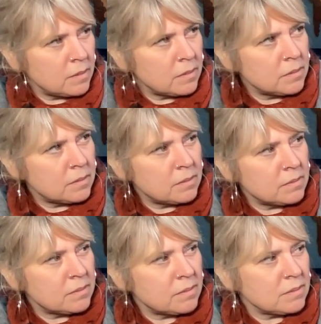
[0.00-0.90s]

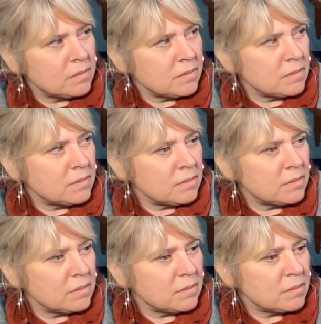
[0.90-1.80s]

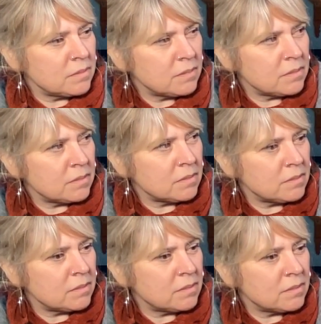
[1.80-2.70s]

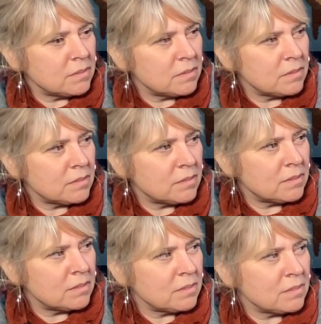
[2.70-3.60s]

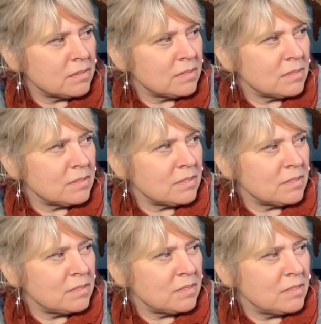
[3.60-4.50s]

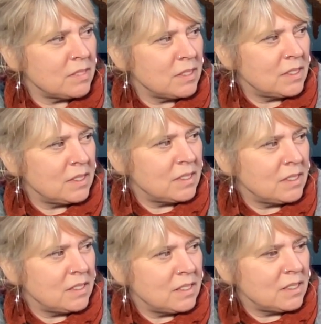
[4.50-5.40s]

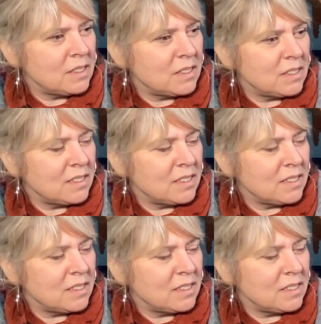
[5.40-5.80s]
[no speech]